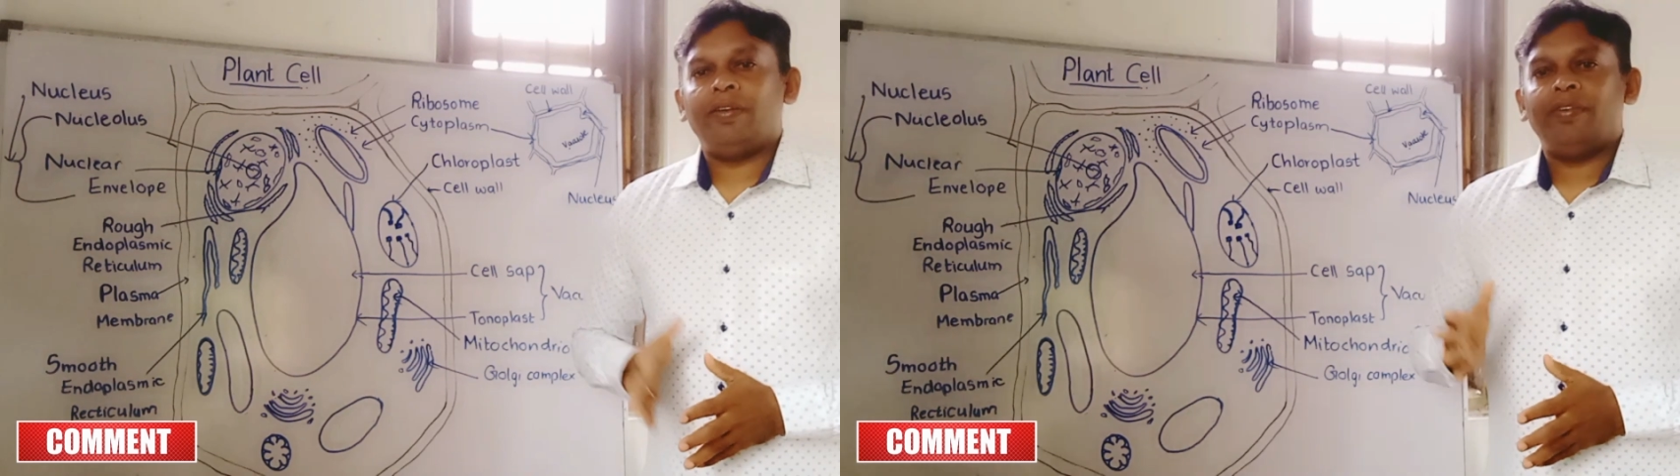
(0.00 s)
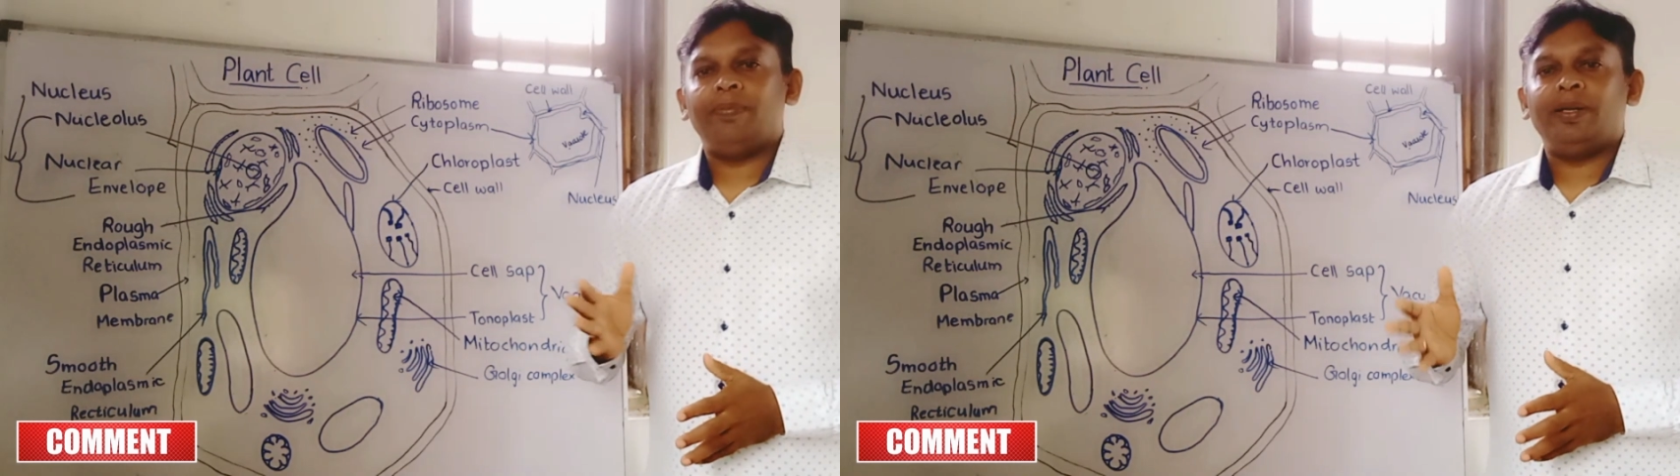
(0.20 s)

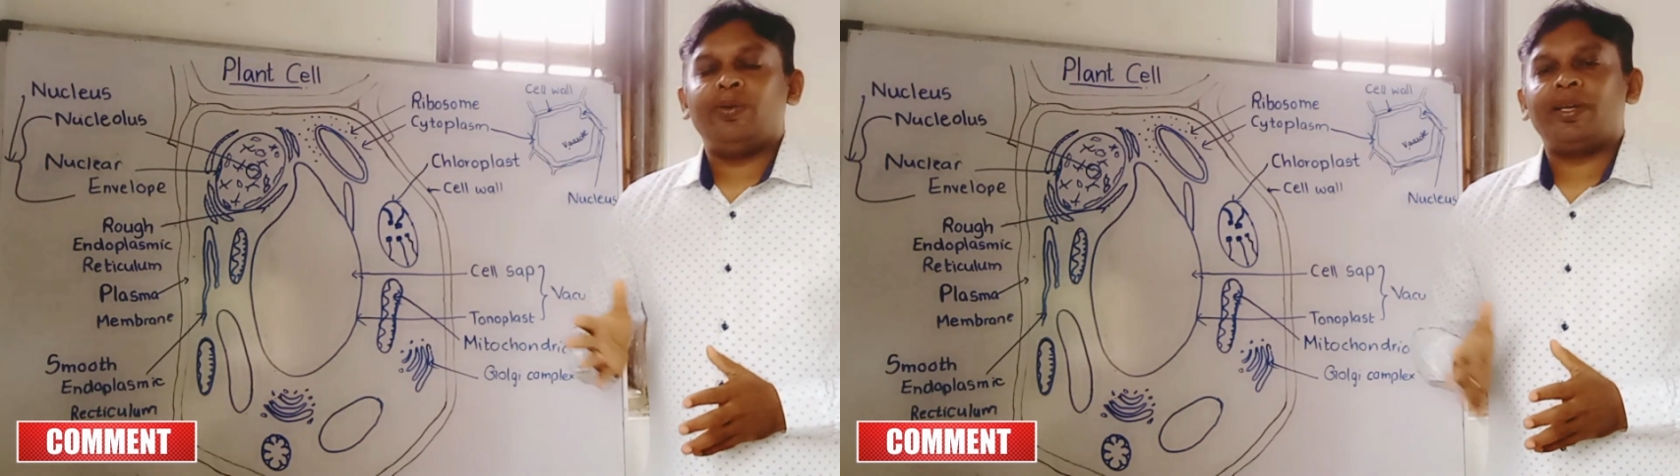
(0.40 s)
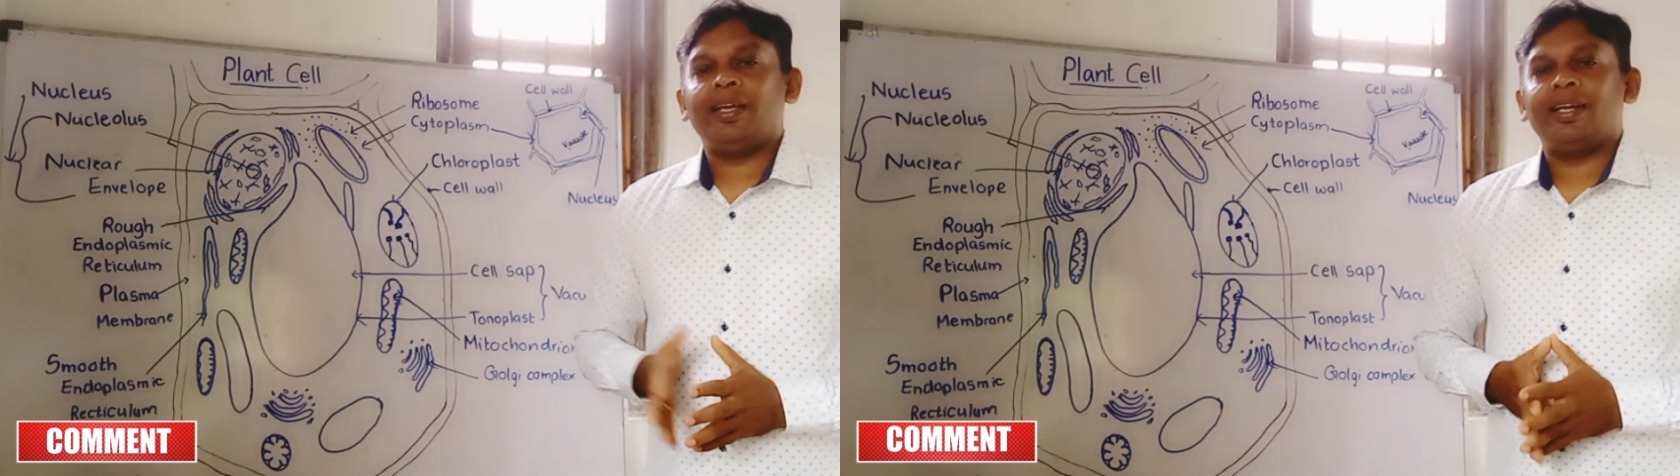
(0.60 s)
we will be
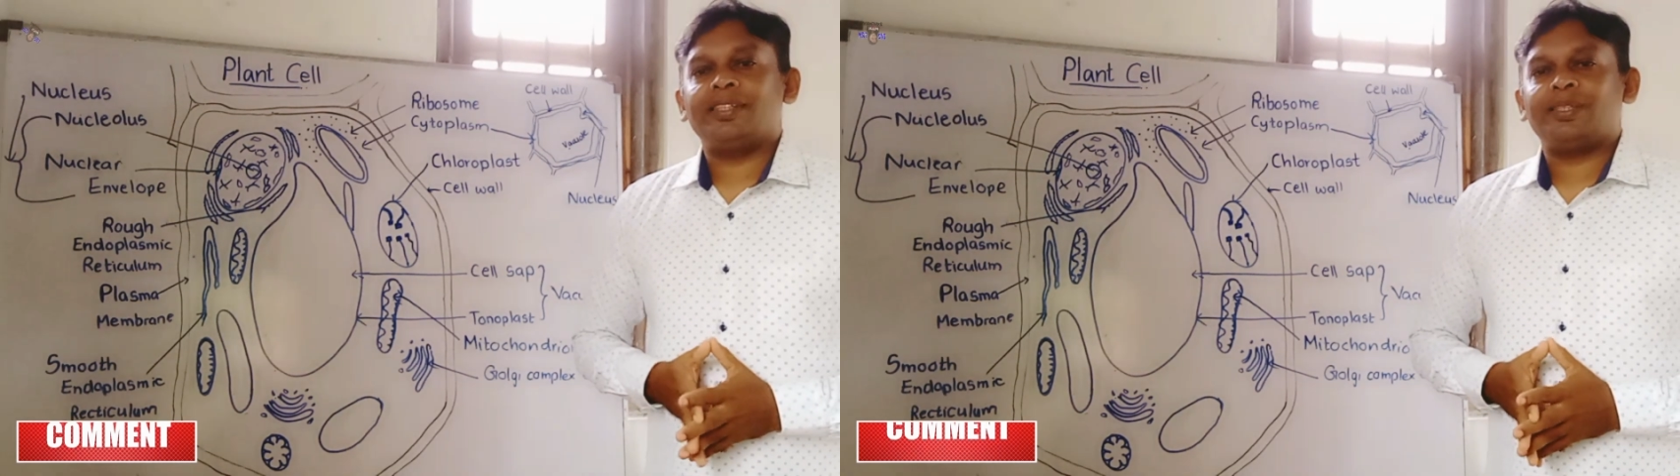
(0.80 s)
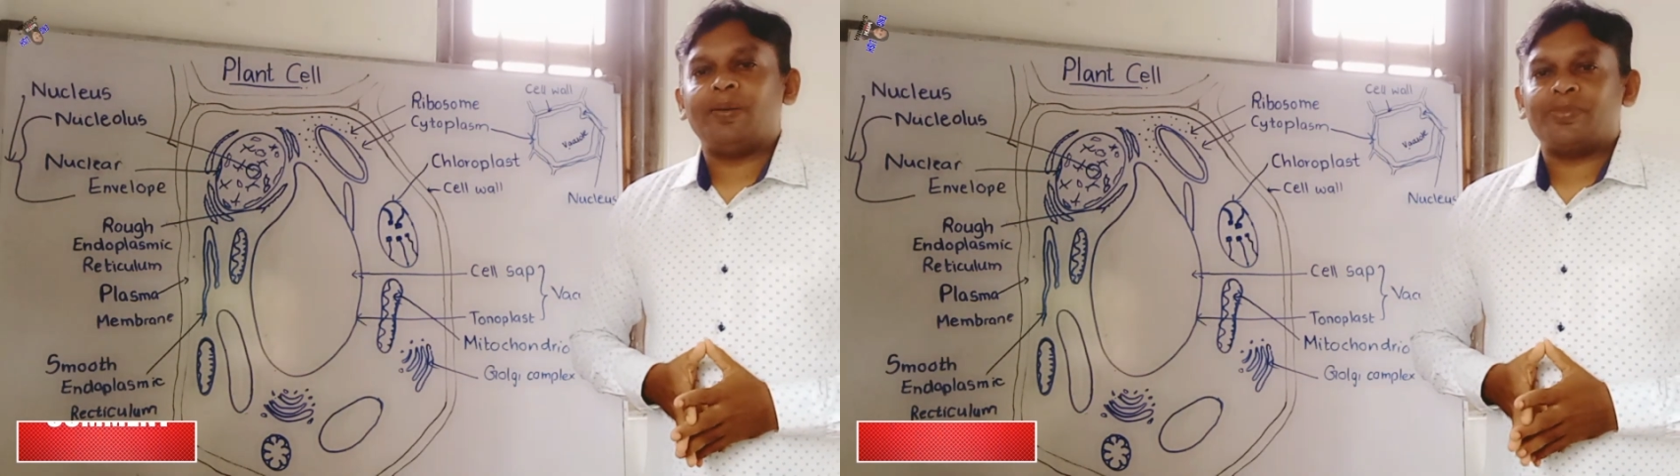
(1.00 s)
looking
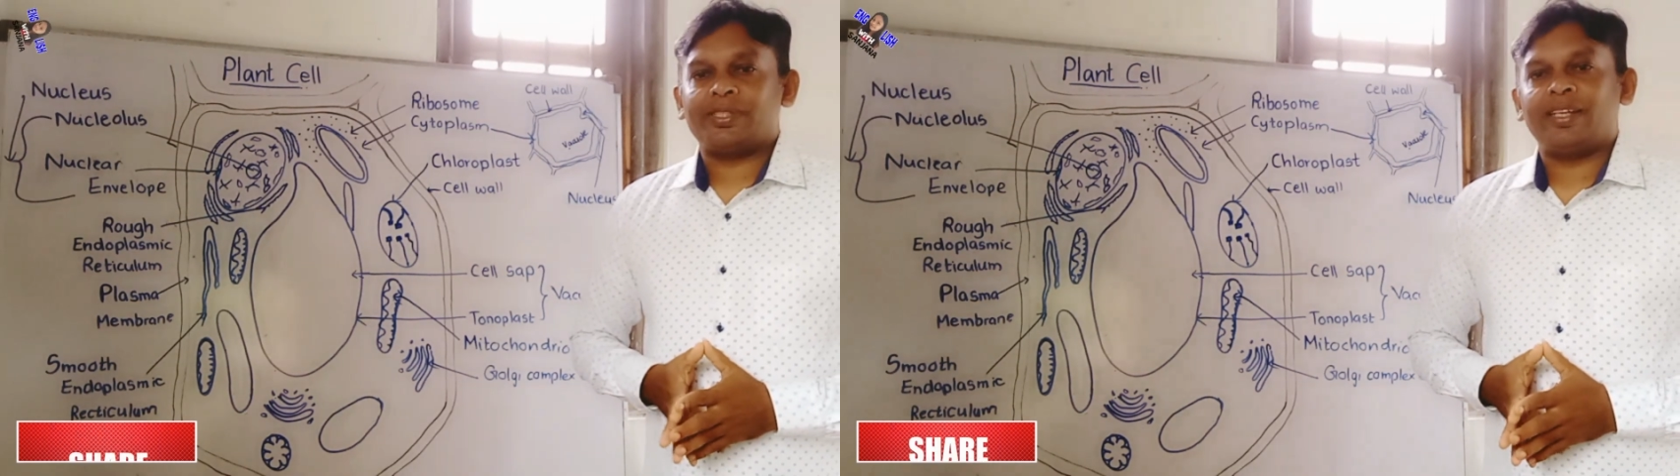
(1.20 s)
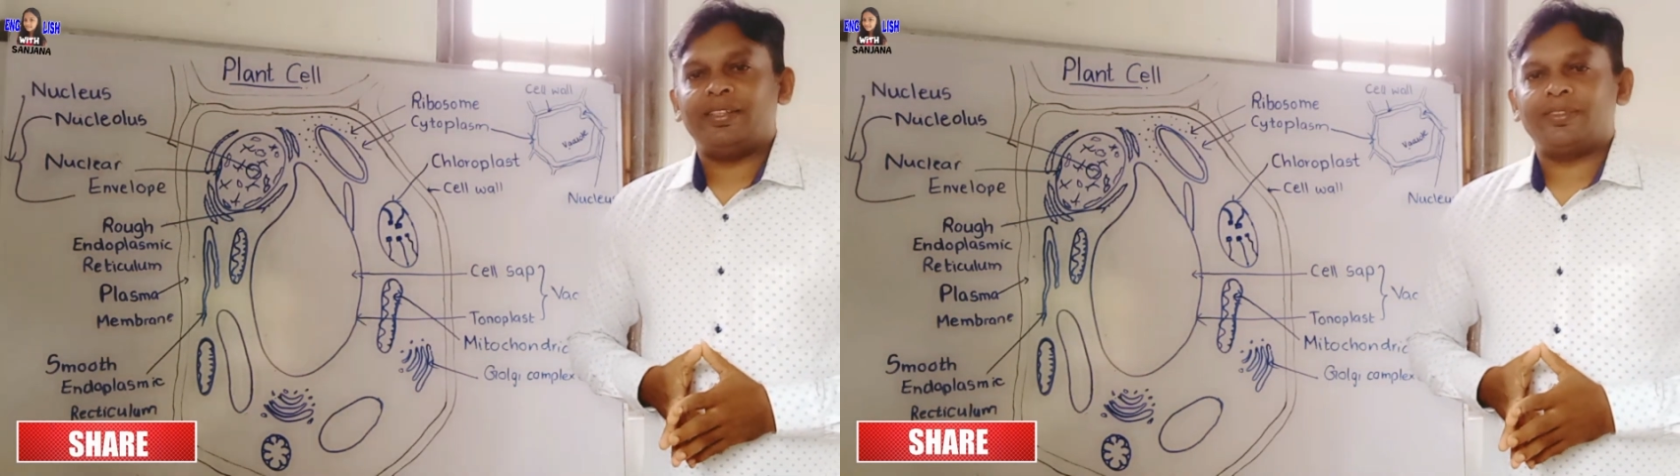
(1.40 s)
at some
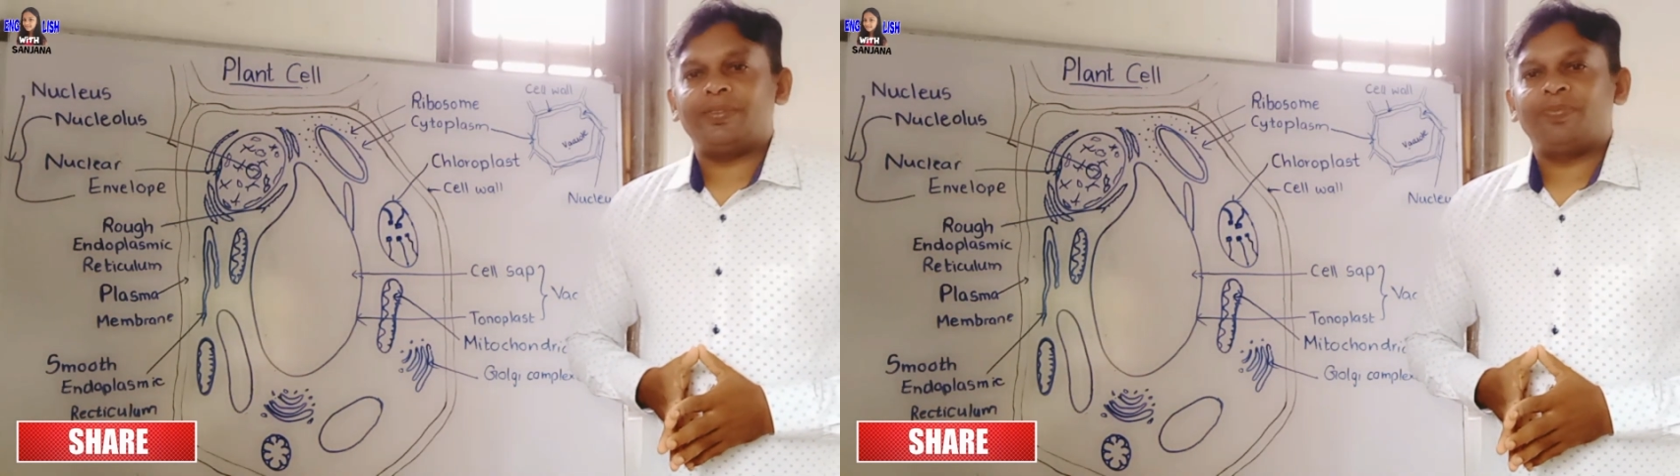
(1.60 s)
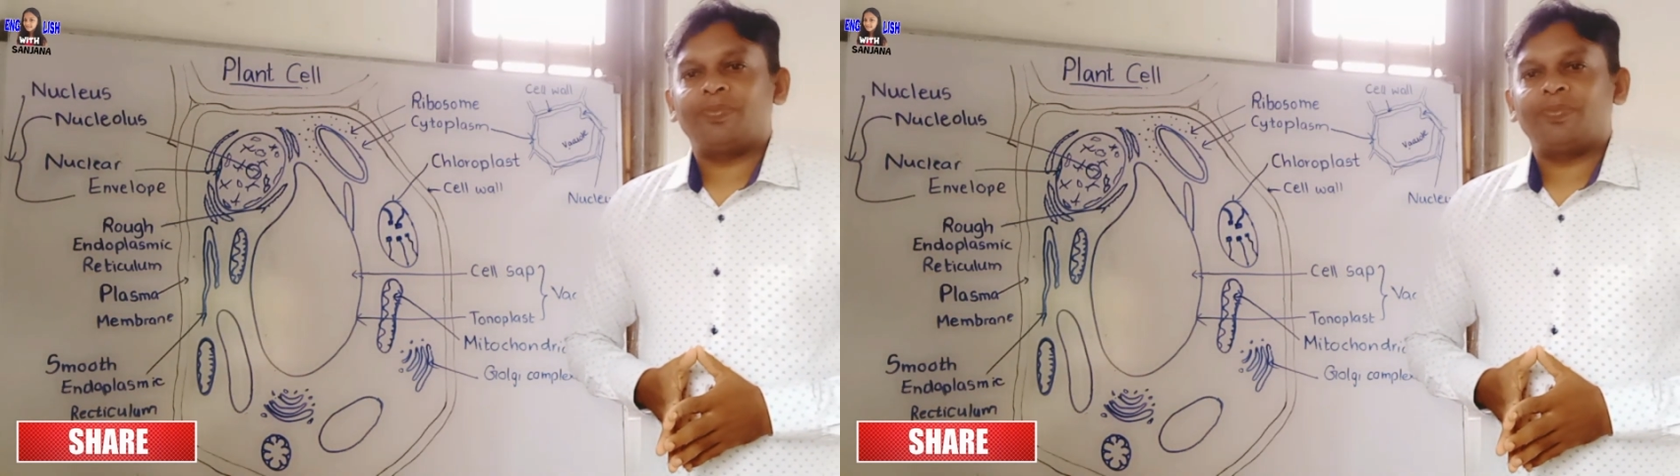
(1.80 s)
science.